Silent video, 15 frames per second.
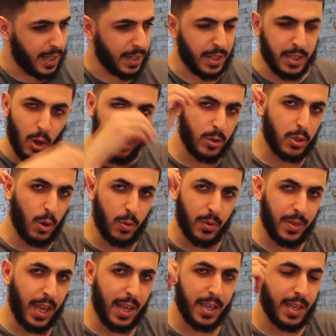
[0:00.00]
Uh, this whole
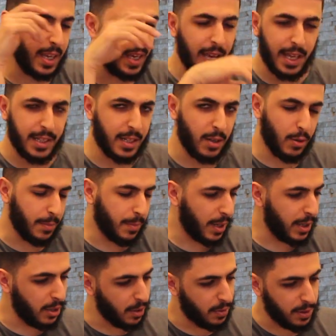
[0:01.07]
salt thing, he added it on,
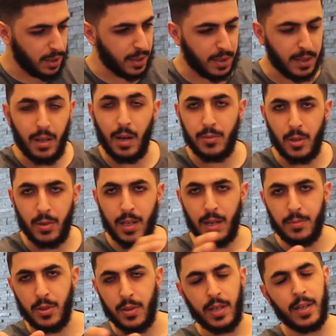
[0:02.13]
but you know, yeah, no, I'm
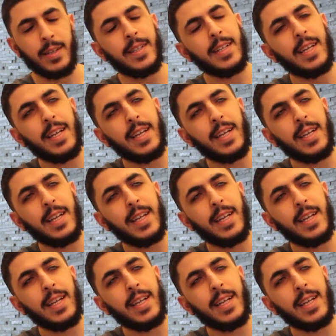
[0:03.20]
joking, I'm joking.